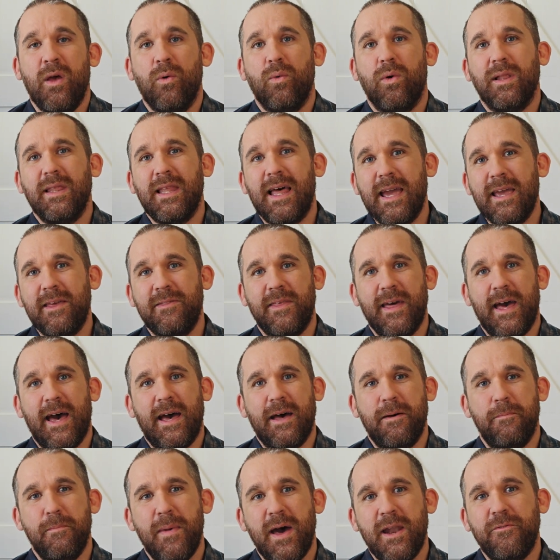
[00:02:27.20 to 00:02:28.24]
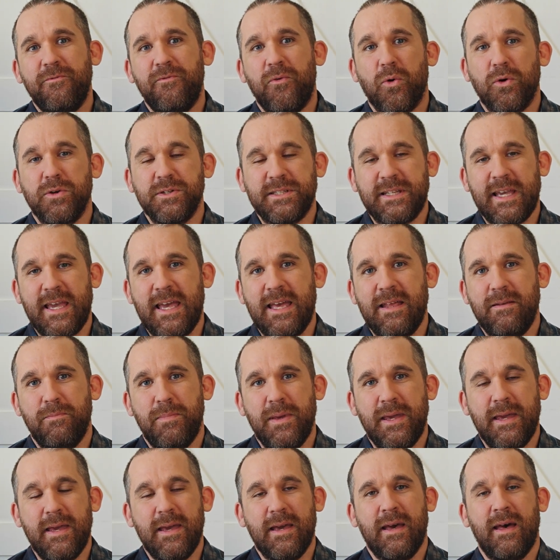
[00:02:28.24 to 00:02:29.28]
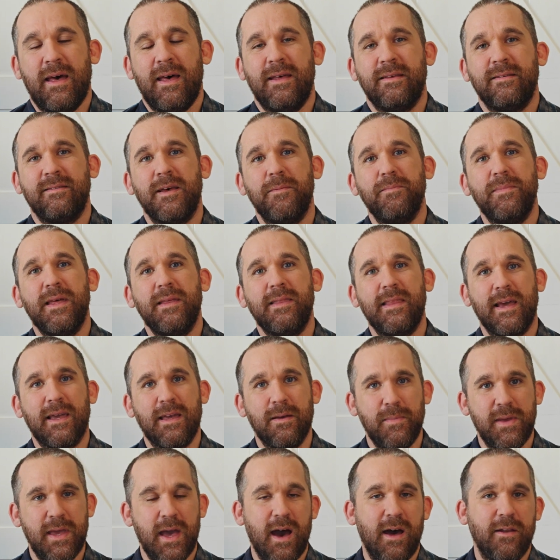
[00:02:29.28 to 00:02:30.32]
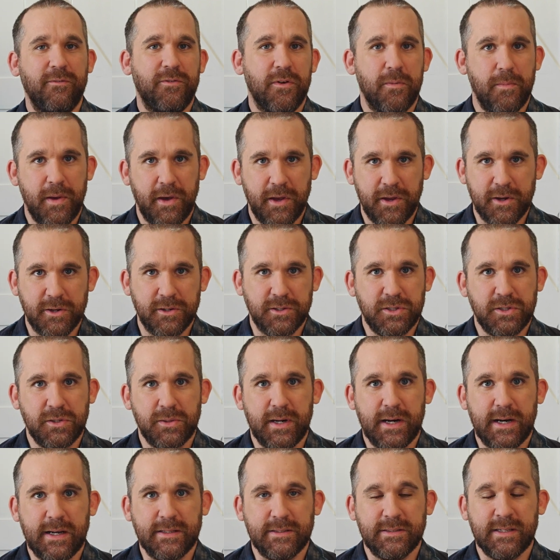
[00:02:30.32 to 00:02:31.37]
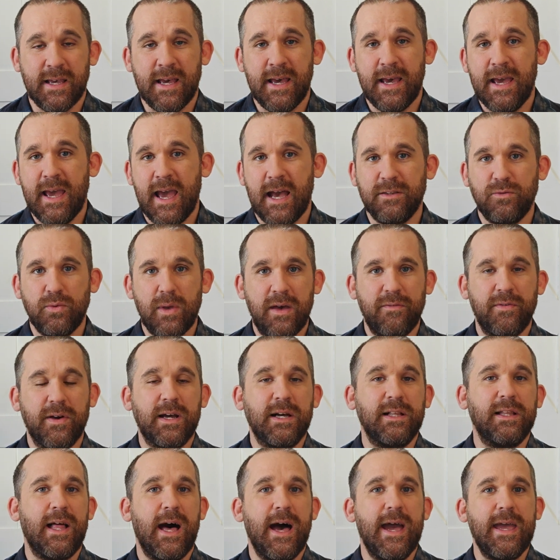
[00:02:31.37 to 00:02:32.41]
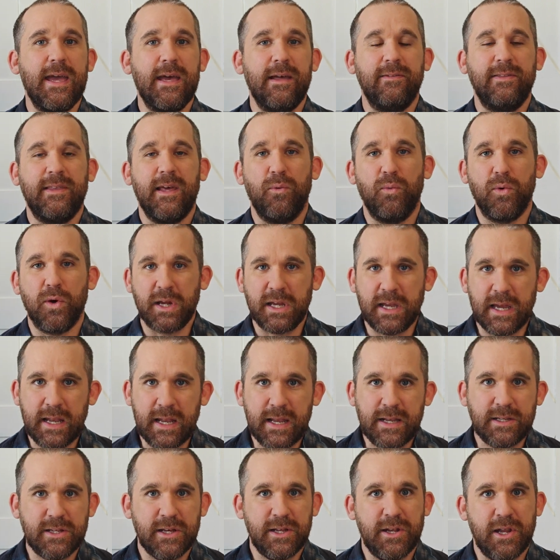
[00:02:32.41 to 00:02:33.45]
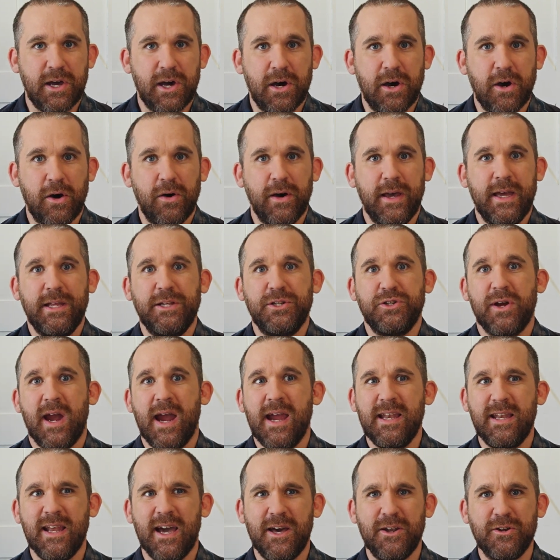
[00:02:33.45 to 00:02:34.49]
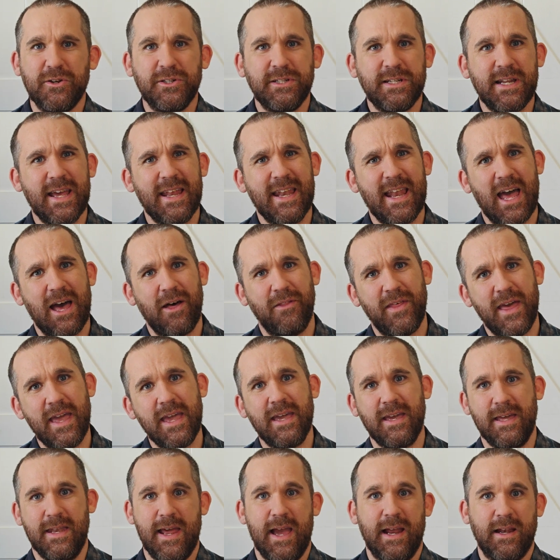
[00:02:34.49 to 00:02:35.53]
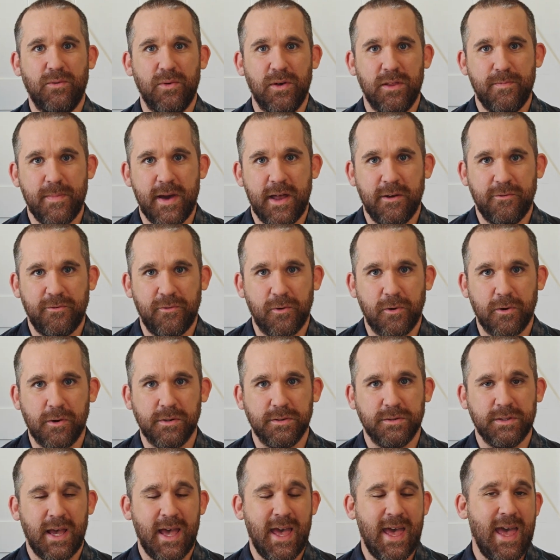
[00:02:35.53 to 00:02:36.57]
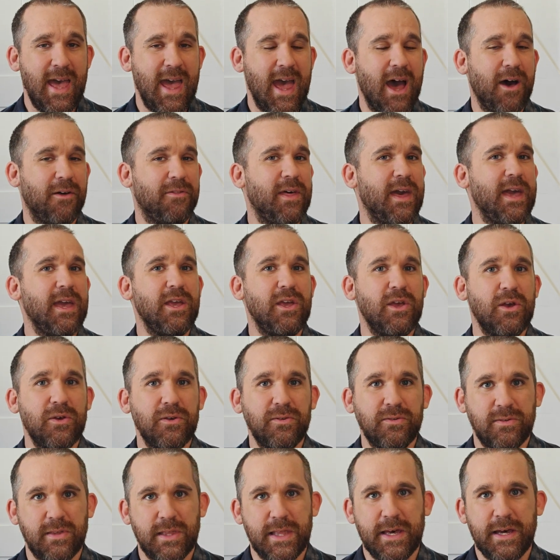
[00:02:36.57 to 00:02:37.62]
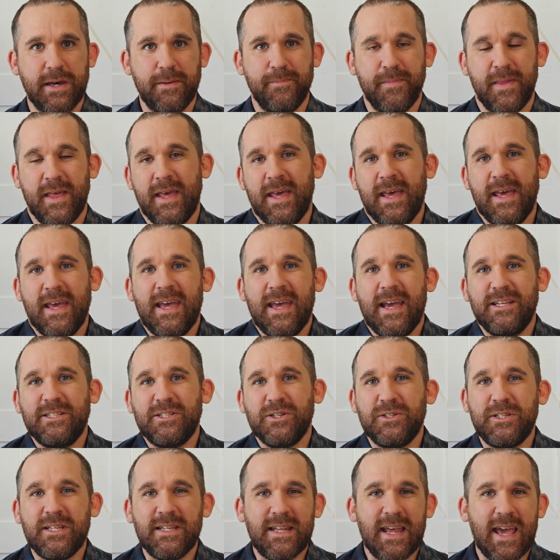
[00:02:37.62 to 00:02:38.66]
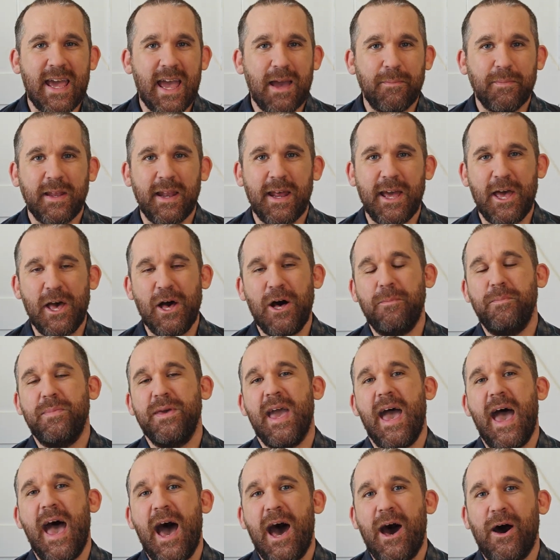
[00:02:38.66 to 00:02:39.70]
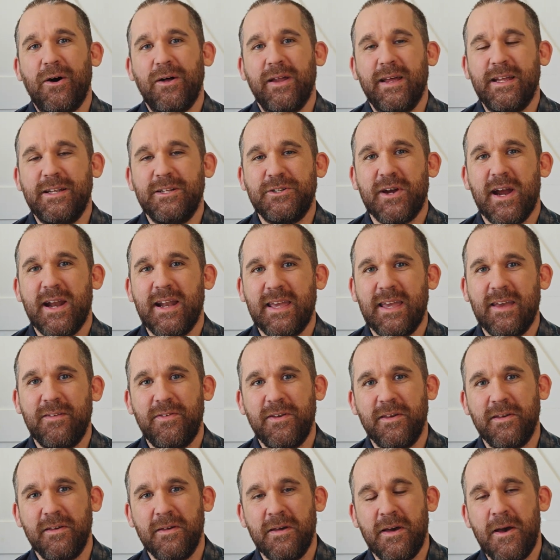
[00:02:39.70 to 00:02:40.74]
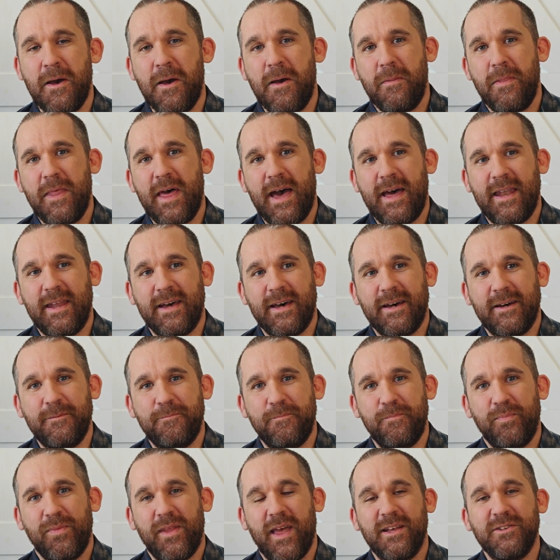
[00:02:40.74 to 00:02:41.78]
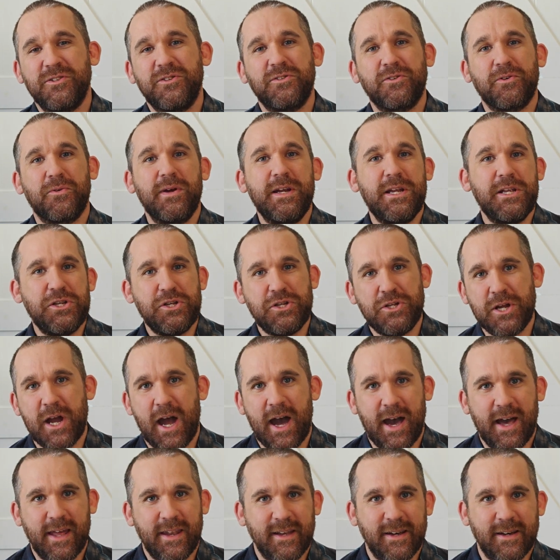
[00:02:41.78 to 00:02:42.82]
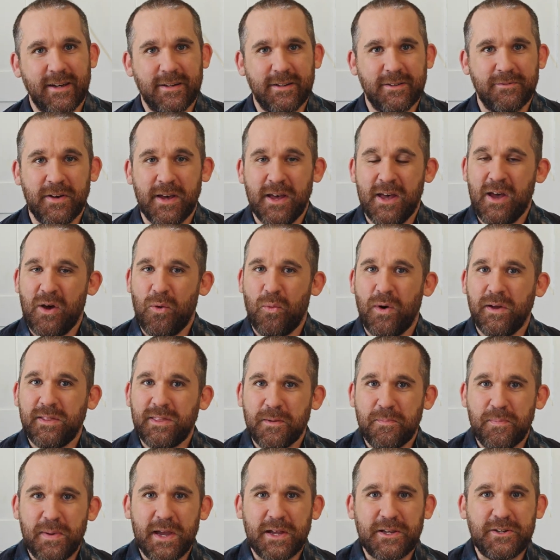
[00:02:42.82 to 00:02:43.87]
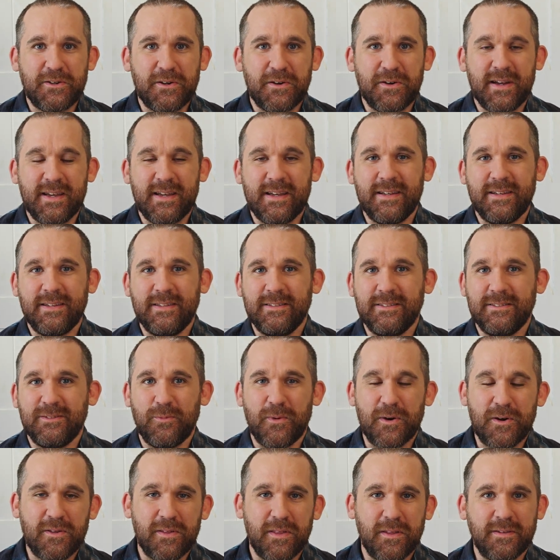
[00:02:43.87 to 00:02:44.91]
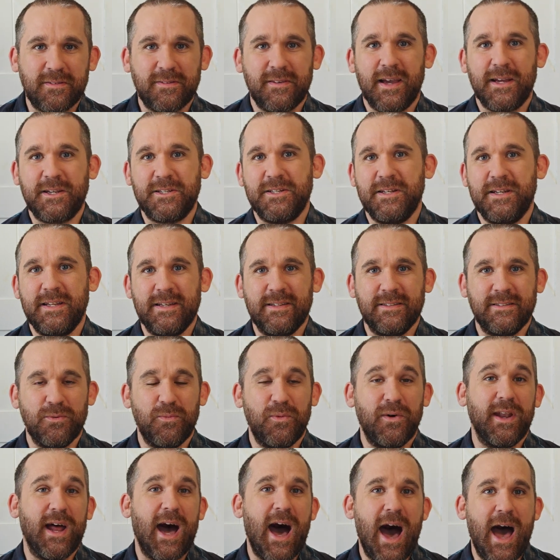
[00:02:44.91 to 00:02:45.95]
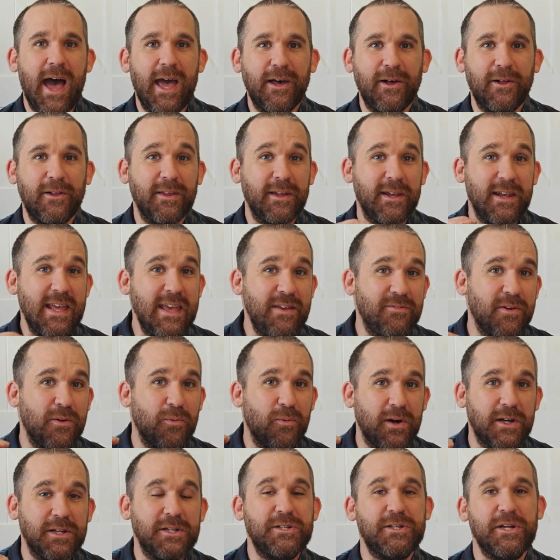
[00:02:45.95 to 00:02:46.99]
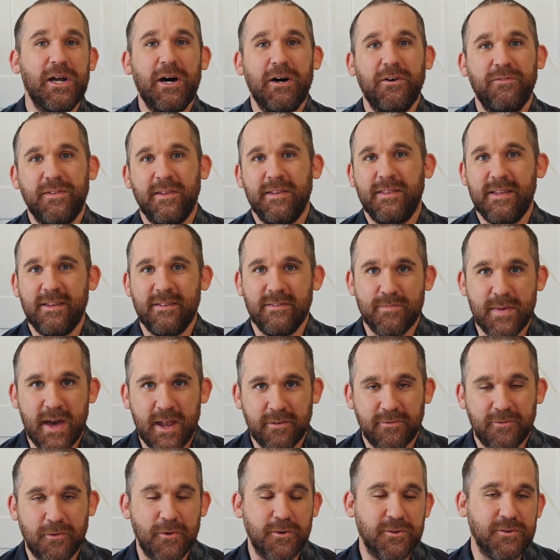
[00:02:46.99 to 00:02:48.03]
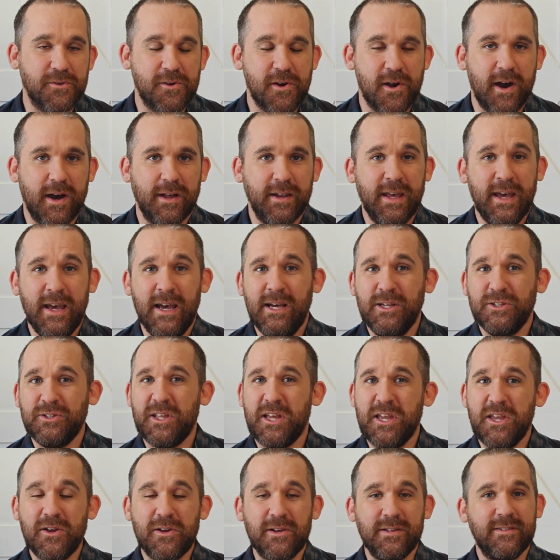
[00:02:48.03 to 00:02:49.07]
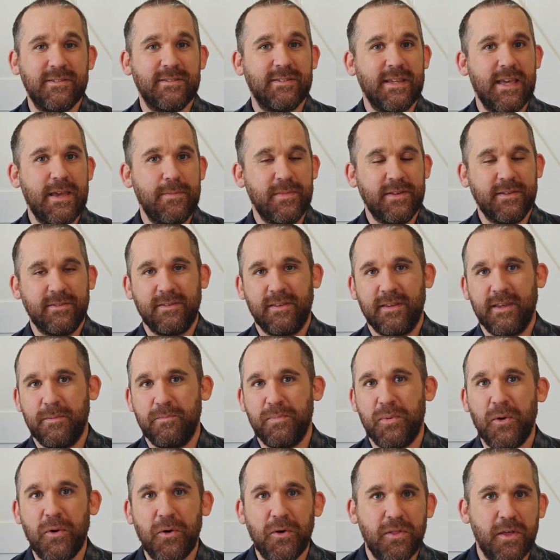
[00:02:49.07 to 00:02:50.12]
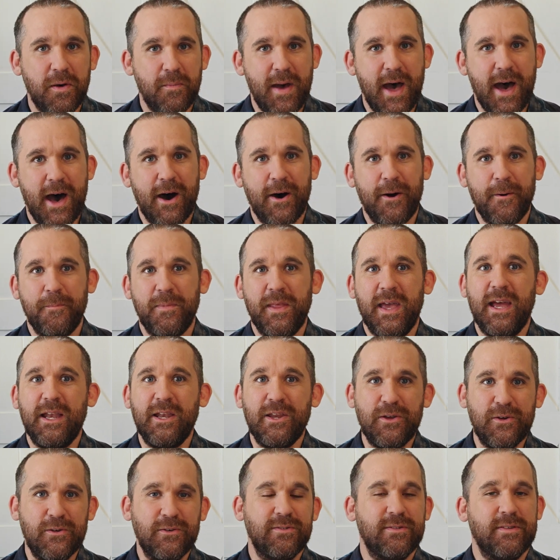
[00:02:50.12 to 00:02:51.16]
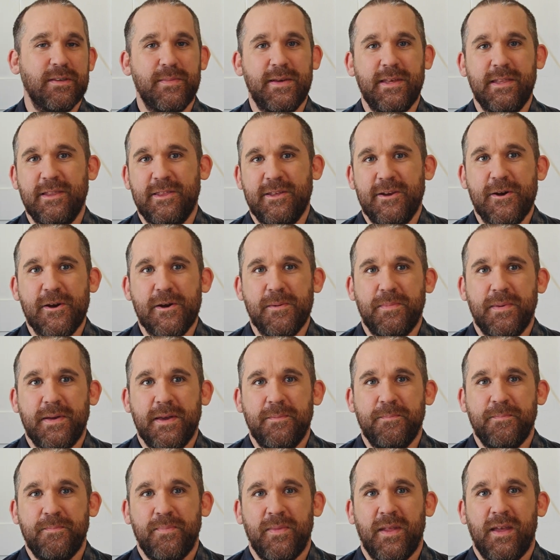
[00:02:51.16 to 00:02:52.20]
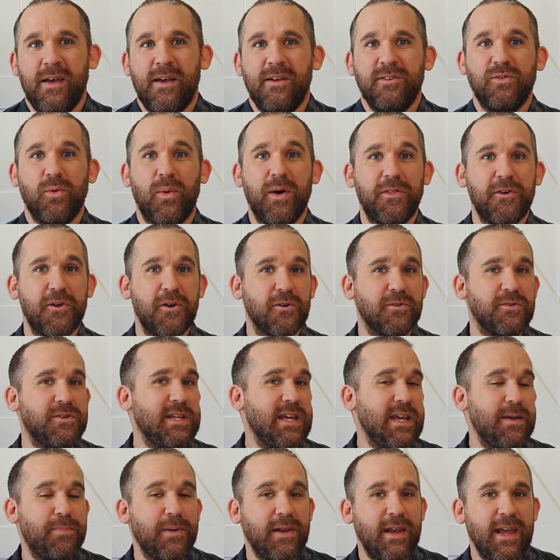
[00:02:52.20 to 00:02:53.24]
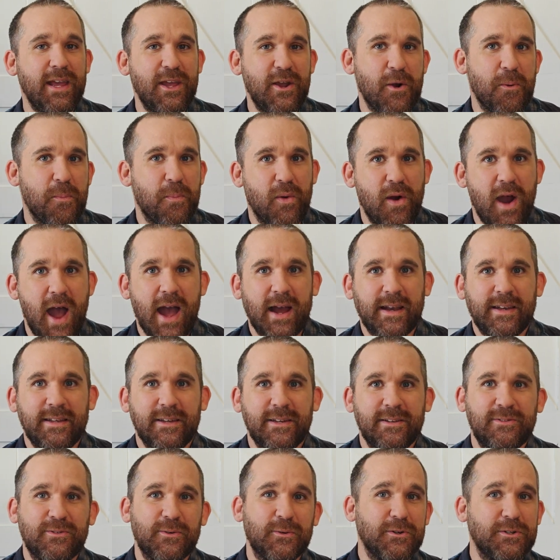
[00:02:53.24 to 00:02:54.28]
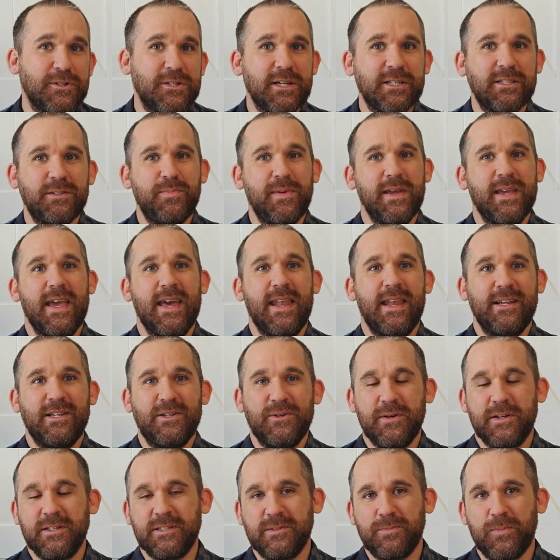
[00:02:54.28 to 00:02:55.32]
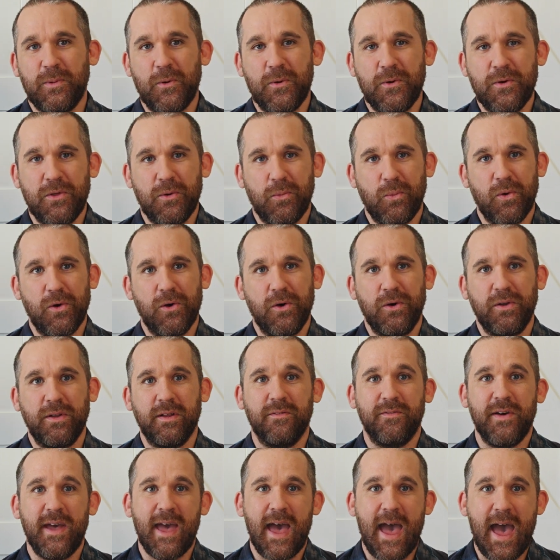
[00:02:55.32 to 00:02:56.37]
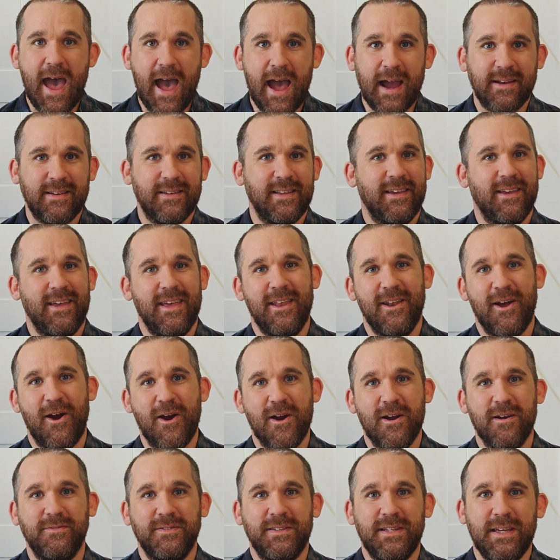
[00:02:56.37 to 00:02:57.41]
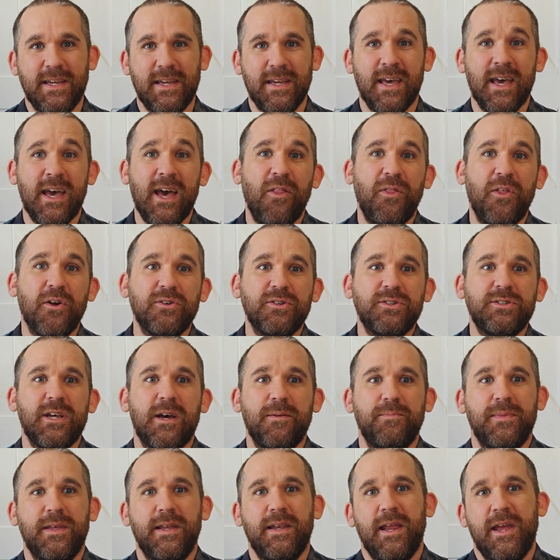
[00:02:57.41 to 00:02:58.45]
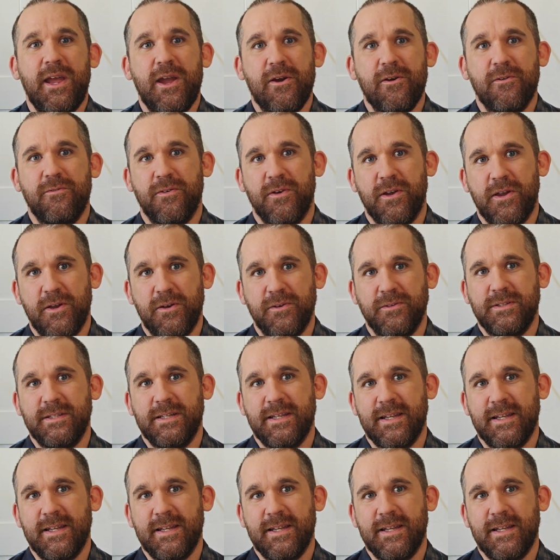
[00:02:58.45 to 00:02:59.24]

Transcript: Well, like that, metaphors can be something that could be unfamiliar to us as we have a client that we're getting to know and trying to understand how they connect with metaphors, how they use them. And so today I'm going to help you out and try to give you that screenshot of what the picture is, where the section is, and what aisle, and even what shelf that these metaphors are on, so that you can seamlessly pull them out and use them in therapy. So whether you're deepening your practice or just beginning to explore the world of ACT and RFT, there's something here for you